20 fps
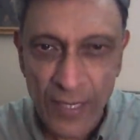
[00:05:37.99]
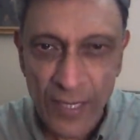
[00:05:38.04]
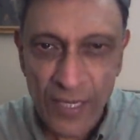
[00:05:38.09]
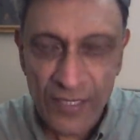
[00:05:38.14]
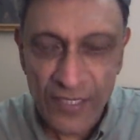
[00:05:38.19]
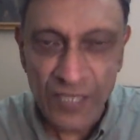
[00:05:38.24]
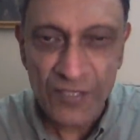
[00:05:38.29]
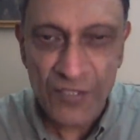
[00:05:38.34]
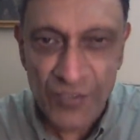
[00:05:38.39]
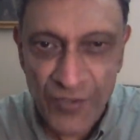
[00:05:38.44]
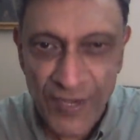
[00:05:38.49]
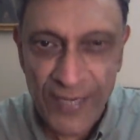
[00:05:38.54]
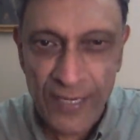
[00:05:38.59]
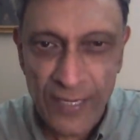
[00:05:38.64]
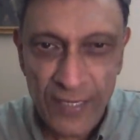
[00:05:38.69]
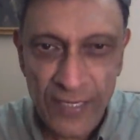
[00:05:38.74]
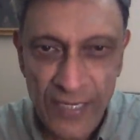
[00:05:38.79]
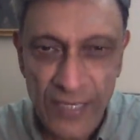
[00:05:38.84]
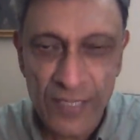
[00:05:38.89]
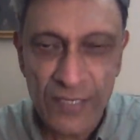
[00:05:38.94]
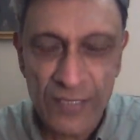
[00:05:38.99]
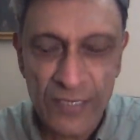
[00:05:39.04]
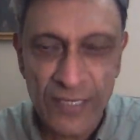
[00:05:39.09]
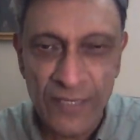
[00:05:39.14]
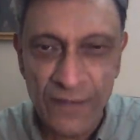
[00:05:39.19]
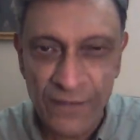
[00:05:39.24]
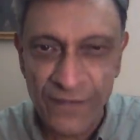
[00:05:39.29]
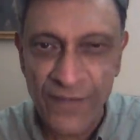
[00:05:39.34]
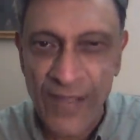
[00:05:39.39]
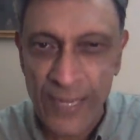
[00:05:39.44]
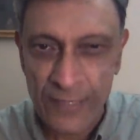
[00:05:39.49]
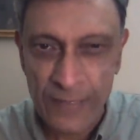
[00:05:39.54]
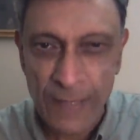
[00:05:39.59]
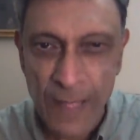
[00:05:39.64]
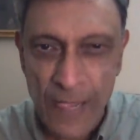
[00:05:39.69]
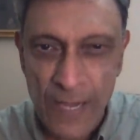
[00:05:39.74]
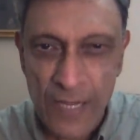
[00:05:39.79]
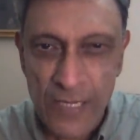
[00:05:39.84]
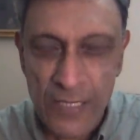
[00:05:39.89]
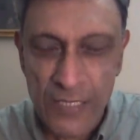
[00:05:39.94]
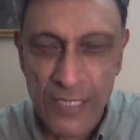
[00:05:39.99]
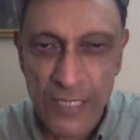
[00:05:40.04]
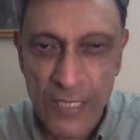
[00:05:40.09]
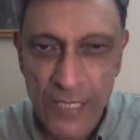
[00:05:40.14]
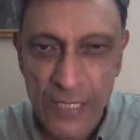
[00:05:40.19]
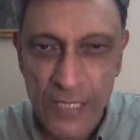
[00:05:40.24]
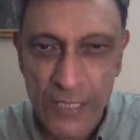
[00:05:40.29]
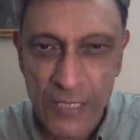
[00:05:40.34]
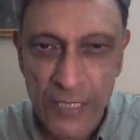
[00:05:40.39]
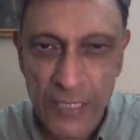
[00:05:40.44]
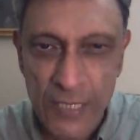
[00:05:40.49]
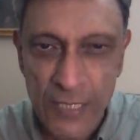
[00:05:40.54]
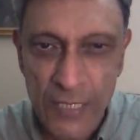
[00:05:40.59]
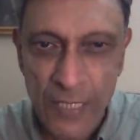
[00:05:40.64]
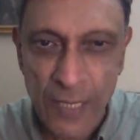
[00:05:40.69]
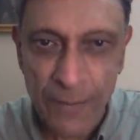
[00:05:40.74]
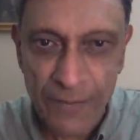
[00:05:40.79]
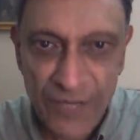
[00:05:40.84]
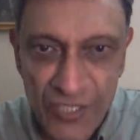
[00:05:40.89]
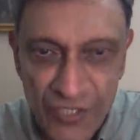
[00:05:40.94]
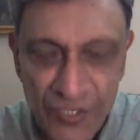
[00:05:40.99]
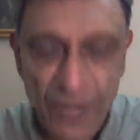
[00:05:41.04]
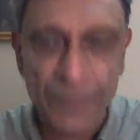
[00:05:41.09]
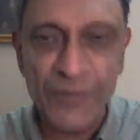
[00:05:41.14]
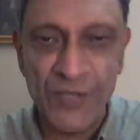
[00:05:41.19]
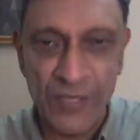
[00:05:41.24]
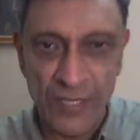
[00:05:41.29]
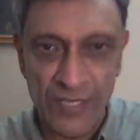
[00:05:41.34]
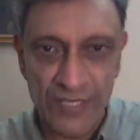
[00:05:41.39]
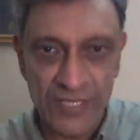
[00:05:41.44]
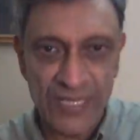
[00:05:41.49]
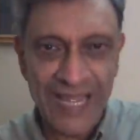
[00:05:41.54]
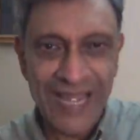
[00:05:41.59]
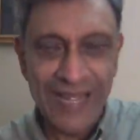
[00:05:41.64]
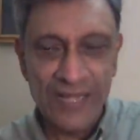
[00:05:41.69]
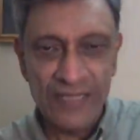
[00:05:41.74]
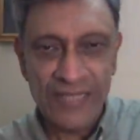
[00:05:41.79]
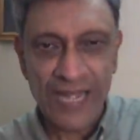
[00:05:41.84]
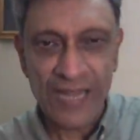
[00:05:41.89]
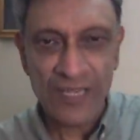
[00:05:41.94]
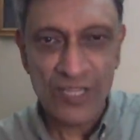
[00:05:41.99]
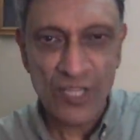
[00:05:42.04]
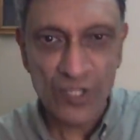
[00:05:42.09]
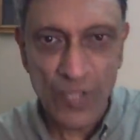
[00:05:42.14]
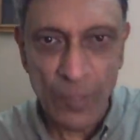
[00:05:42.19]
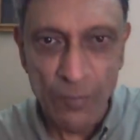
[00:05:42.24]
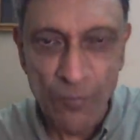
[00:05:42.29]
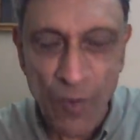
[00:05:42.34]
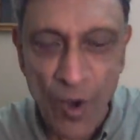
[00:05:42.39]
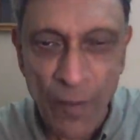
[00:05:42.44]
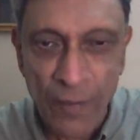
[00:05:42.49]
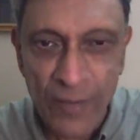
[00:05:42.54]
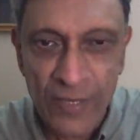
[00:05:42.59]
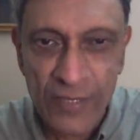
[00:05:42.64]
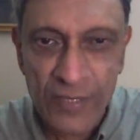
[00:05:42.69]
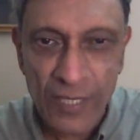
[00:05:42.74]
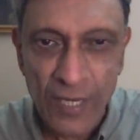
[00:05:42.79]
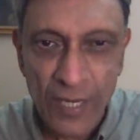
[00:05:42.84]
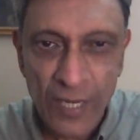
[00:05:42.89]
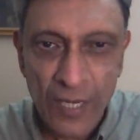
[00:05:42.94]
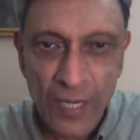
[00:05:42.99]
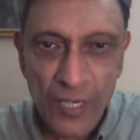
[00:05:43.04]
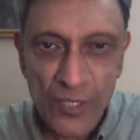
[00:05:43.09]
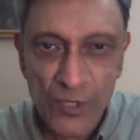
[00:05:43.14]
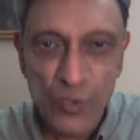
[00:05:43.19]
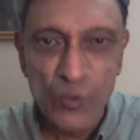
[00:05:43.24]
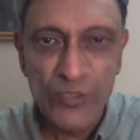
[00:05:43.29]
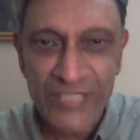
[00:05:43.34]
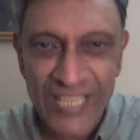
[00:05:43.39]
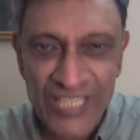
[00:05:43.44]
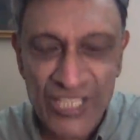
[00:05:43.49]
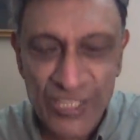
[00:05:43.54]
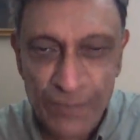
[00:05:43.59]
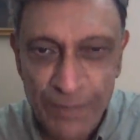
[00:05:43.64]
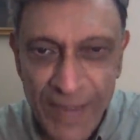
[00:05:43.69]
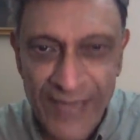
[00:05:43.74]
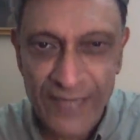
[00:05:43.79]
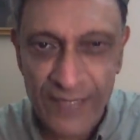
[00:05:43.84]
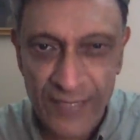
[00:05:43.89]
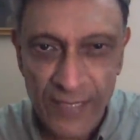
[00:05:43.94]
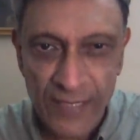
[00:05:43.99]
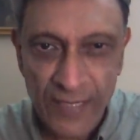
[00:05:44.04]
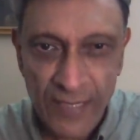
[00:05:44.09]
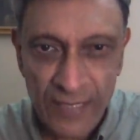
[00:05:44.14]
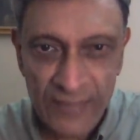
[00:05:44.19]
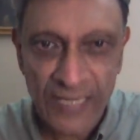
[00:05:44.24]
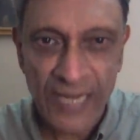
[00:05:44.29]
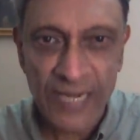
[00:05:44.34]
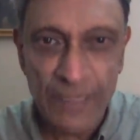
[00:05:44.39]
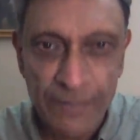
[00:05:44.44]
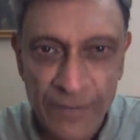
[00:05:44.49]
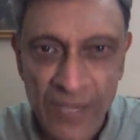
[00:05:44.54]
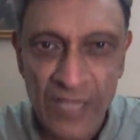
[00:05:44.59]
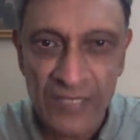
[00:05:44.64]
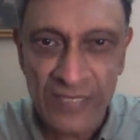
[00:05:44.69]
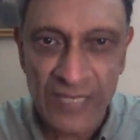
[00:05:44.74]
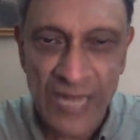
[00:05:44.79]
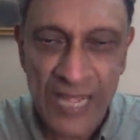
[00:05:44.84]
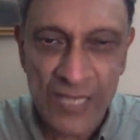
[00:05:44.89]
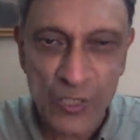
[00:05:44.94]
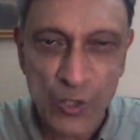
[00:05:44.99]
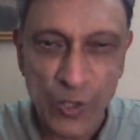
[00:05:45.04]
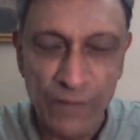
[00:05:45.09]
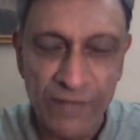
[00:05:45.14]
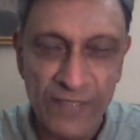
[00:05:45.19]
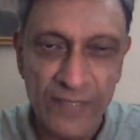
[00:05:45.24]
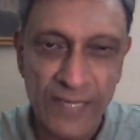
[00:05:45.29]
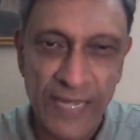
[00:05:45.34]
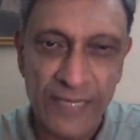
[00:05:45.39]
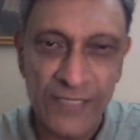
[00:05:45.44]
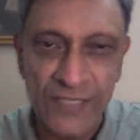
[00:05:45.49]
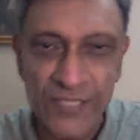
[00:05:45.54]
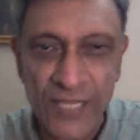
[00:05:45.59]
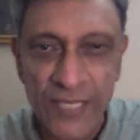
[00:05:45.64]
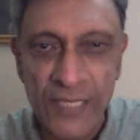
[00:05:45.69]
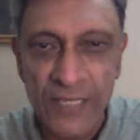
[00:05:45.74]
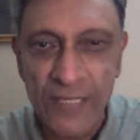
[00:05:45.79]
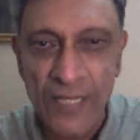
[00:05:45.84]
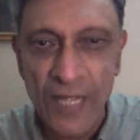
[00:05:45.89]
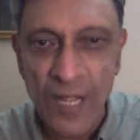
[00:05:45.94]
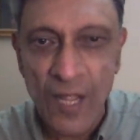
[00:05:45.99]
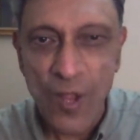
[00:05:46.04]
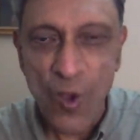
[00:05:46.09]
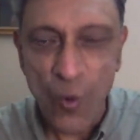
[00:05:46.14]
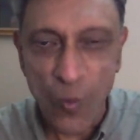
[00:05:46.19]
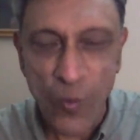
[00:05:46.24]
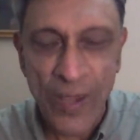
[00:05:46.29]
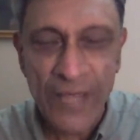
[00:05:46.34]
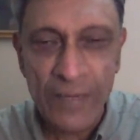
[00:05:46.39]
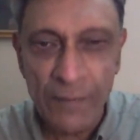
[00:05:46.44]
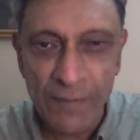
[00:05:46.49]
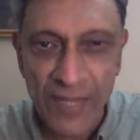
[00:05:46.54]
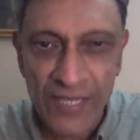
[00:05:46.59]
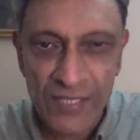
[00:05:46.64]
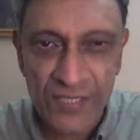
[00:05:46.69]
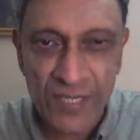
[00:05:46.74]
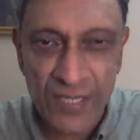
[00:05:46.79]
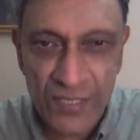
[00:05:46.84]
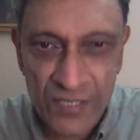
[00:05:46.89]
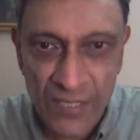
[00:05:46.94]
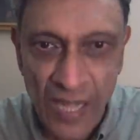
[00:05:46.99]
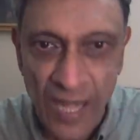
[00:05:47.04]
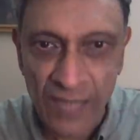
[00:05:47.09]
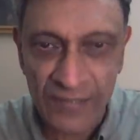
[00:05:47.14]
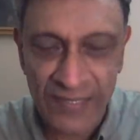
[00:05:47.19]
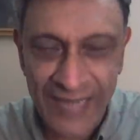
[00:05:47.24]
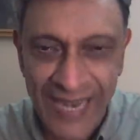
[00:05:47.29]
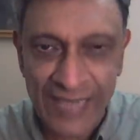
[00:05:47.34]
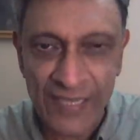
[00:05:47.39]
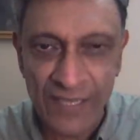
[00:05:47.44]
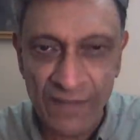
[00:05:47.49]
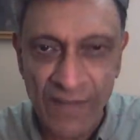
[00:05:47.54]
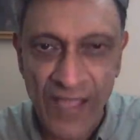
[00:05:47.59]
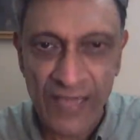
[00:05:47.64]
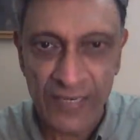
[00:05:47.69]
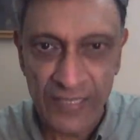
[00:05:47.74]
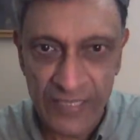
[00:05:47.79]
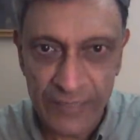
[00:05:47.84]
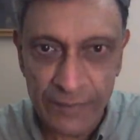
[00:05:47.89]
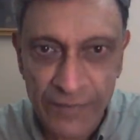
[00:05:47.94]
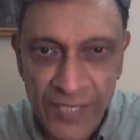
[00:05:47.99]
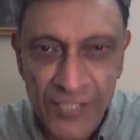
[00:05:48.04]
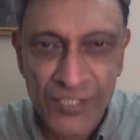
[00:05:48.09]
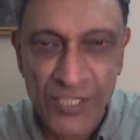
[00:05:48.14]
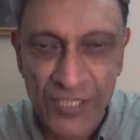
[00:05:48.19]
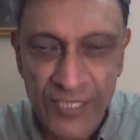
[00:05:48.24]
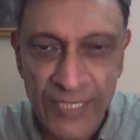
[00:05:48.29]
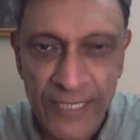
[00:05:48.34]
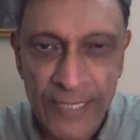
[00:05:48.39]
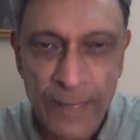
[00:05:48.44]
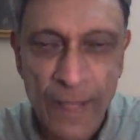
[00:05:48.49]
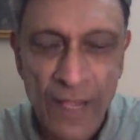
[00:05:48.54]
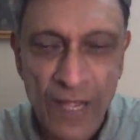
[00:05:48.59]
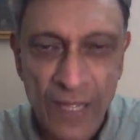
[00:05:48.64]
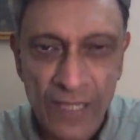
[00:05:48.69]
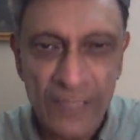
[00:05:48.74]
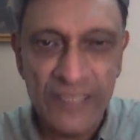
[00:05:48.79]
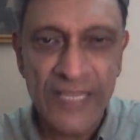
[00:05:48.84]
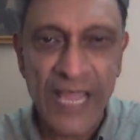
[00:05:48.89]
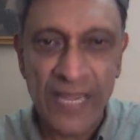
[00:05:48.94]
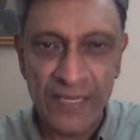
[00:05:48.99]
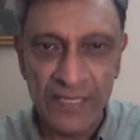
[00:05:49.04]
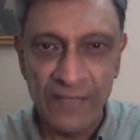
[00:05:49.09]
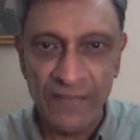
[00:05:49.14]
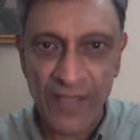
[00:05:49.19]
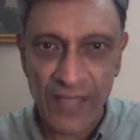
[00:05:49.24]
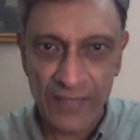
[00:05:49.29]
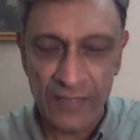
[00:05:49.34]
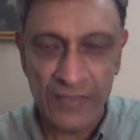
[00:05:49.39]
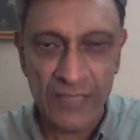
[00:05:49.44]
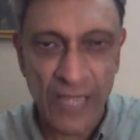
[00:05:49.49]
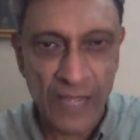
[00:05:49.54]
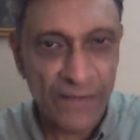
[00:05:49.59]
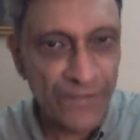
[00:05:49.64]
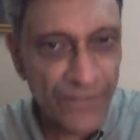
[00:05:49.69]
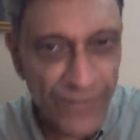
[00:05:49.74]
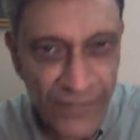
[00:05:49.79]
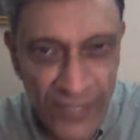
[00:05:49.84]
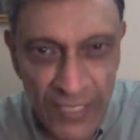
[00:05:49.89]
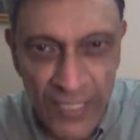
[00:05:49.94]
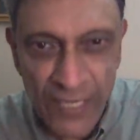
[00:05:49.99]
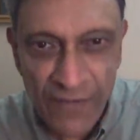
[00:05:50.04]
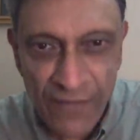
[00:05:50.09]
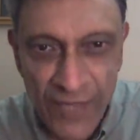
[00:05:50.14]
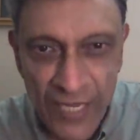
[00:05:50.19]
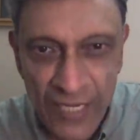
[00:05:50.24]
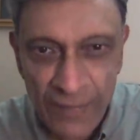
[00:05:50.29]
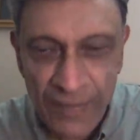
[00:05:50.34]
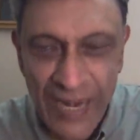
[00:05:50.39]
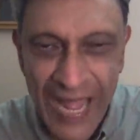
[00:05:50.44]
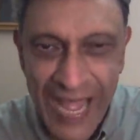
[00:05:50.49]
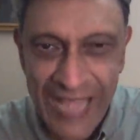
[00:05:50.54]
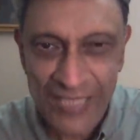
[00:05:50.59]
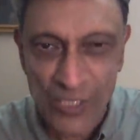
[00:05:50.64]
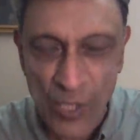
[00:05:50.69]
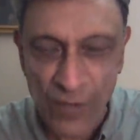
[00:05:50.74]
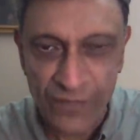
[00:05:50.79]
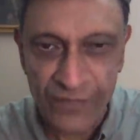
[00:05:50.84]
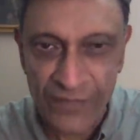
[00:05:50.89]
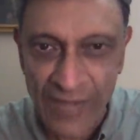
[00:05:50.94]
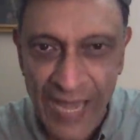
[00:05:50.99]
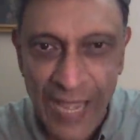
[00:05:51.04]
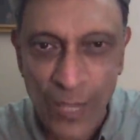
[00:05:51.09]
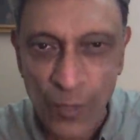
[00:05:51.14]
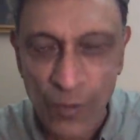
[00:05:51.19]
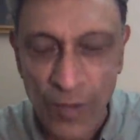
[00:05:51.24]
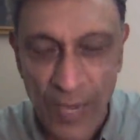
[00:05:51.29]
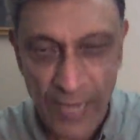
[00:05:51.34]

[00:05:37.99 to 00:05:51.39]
The trick is, in fact, the prescription is that the moment you suspect that a person has COVID-19, one must start an antiviral immediately. The antivirals are freely available as of now.